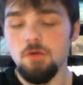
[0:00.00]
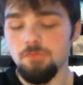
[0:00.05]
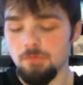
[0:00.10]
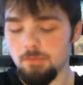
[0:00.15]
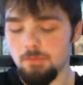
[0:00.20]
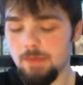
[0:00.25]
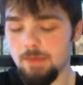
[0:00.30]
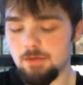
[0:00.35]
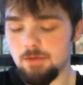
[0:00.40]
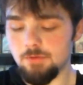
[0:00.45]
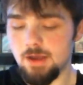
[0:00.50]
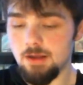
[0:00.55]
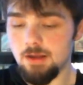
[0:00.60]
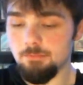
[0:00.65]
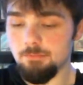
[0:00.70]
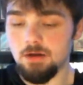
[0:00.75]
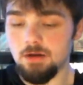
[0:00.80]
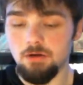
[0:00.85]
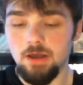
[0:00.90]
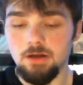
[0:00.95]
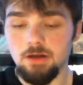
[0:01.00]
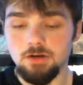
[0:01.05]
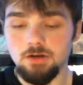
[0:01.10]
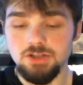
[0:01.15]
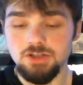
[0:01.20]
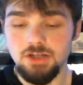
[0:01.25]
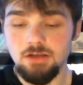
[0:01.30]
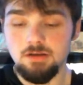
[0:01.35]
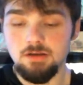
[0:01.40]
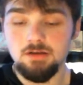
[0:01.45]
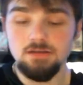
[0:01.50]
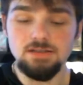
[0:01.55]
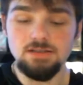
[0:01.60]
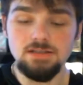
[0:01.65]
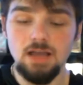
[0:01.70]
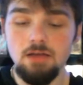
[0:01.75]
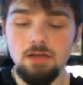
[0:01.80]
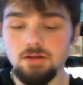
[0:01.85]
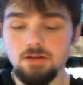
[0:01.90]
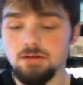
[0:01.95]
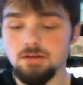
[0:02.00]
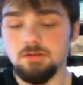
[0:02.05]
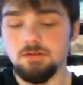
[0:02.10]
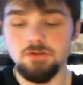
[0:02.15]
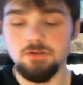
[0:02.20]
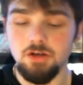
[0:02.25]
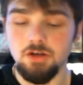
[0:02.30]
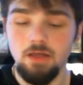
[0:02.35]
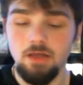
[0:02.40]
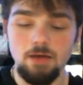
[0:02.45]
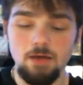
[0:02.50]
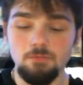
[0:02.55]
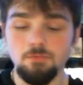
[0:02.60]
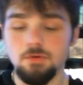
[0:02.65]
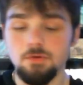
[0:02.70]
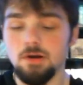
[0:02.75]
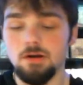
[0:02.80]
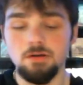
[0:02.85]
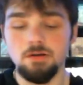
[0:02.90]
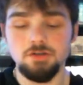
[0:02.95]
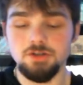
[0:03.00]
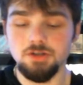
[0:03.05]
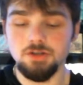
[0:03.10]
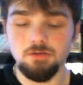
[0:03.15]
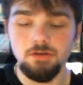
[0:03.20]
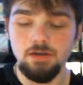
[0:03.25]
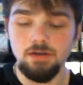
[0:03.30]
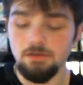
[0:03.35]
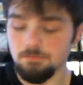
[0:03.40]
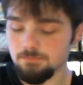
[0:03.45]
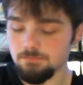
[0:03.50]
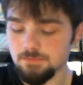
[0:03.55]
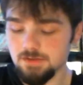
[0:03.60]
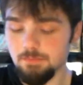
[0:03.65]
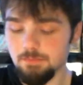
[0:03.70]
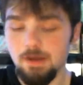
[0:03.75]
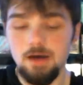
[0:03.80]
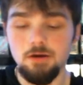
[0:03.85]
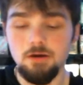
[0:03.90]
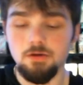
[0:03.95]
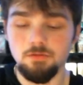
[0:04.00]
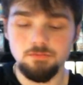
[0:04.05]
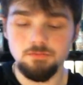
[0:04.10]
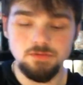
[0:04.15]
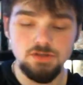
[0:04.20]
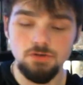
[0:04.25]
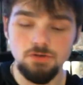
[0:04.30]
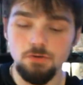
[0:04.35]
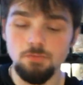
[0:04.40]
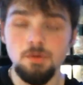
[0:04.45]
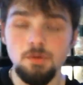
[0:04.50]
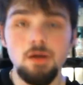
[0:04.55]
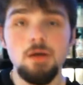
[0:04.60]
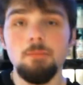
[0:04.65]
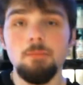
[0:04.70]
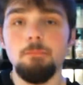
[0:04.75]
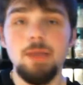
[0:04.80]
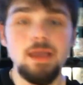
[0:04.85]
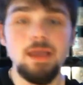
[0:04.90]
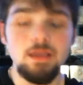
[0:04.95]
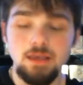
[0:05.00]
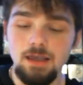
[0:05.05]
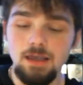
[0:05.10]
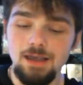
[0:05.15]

from the back, we got Metal Energy, Silent Chillon, whatever, Chili, Tomato, Soup, Mankey,